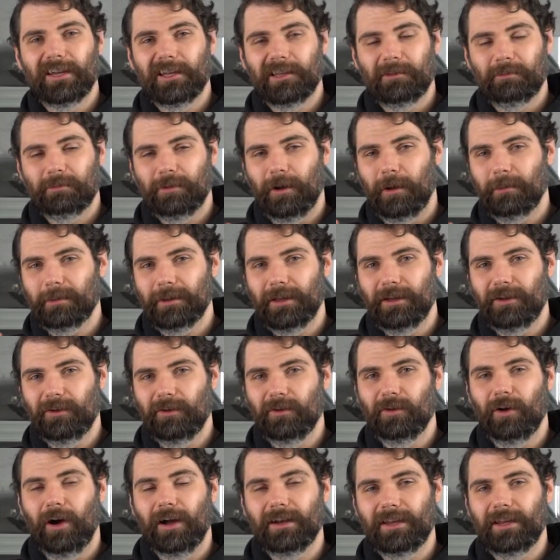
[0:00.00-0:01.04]
it's probably a
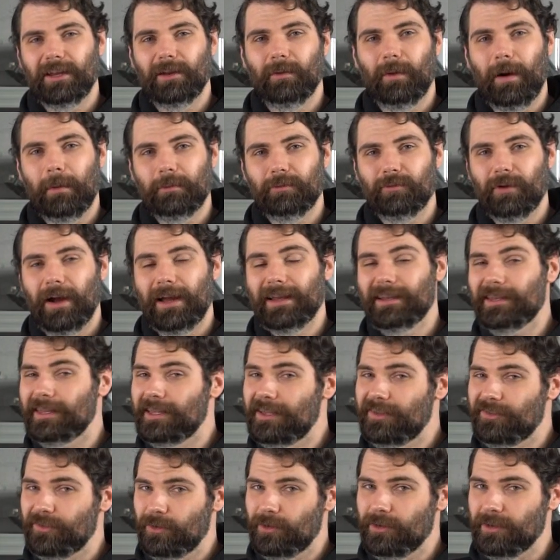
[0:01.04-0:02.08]
good idea to upgrade
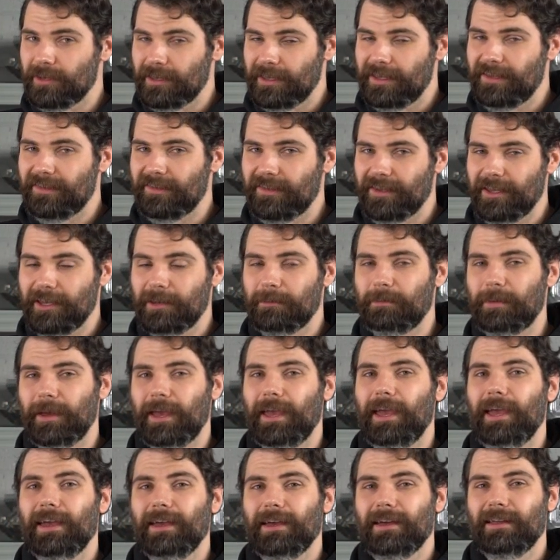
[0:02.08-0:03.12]
these, or at least get a
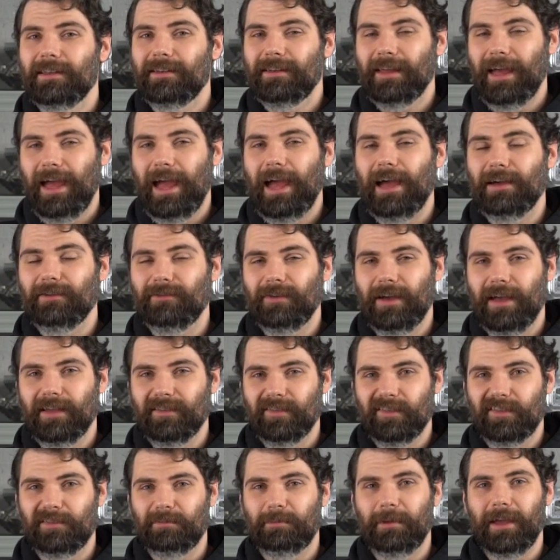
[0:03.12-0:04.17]
pair to have
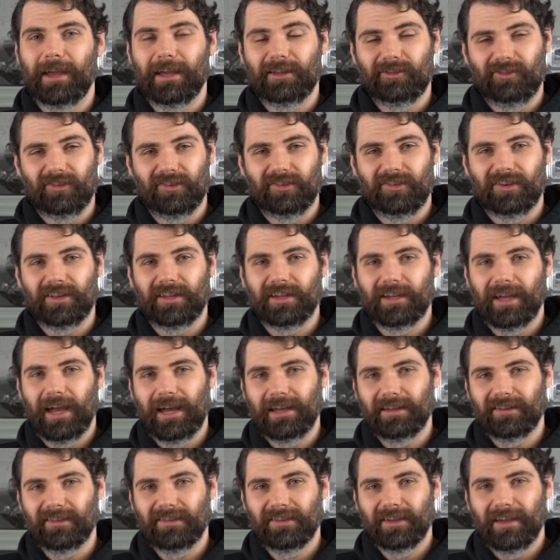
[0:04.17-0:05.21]
as a spare just in
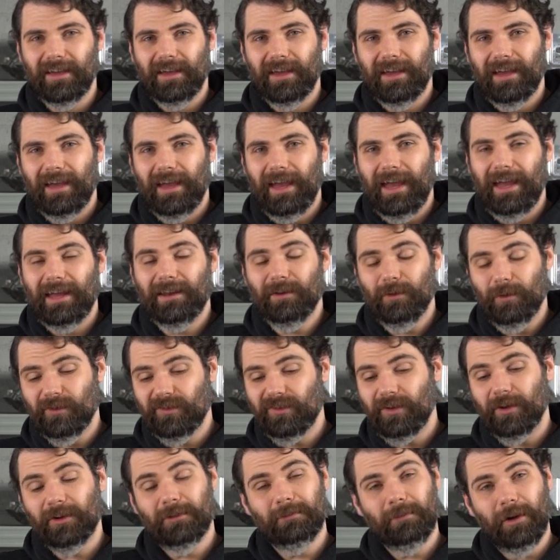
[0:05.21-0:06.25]
case. And
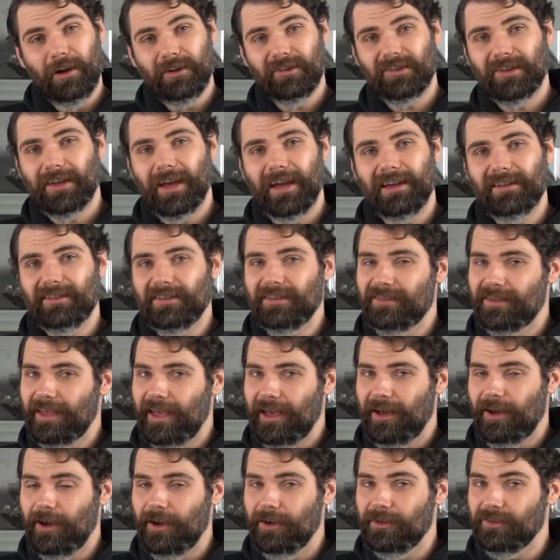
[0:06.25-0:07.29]
also in most cases,
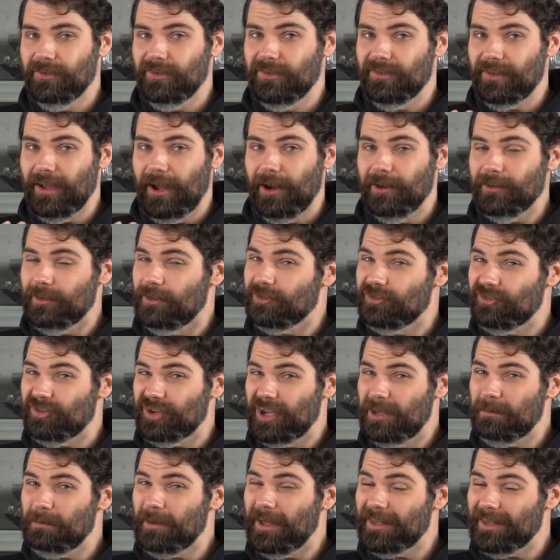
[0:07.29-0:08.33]
our hoses are a lot
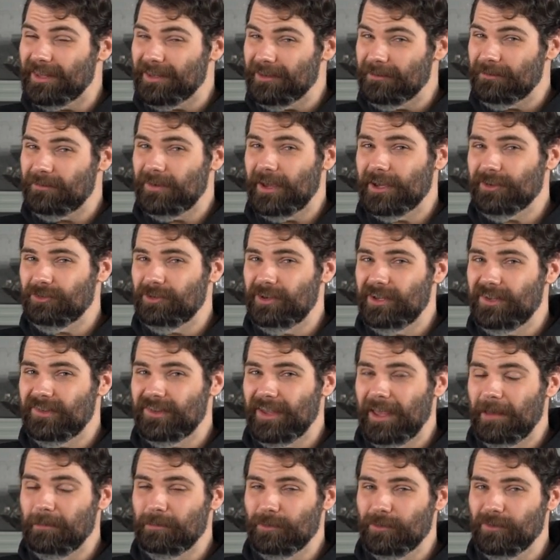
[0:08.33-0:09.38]
cheaper than the factory
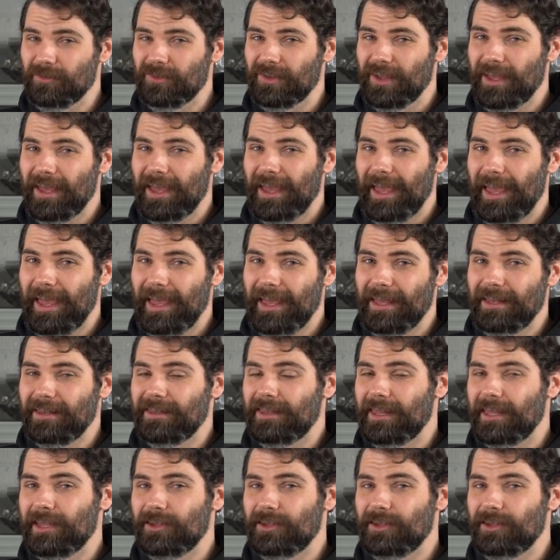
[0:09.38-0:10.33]
examples, and they're